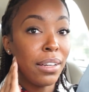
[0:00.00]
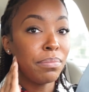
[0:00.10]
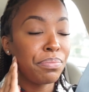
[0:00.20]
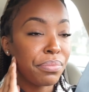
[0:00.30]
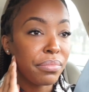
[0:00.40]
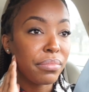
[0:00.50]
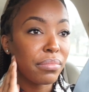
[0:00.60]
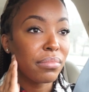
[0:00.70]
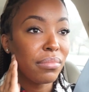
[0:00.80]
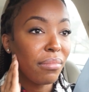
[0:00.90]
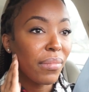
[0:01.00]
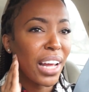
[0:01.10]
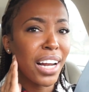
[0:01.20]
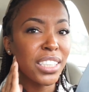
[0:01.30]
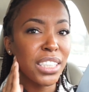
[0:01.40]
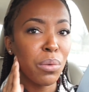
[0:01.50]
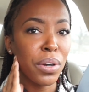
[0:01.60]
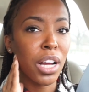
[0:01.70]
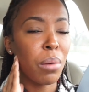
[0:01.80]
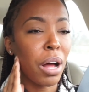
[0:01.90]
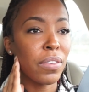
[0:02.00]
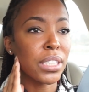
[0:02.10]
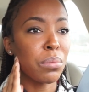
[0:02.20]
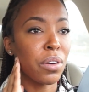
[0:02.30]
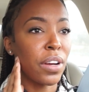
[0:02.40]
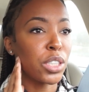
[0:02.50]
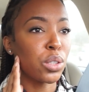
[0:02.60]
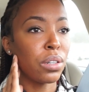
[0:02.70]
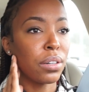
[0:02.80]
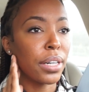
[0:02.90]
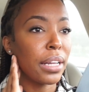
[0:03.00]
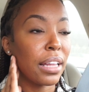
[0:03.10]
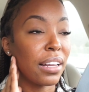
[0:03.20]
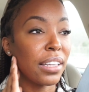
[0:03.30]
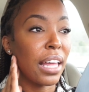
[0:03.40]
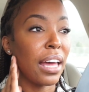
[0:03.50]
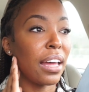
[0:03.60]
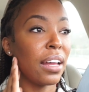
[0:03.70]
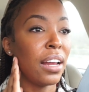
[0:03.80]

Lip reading: And I just didn't want to come off as unprofessional or anything like that.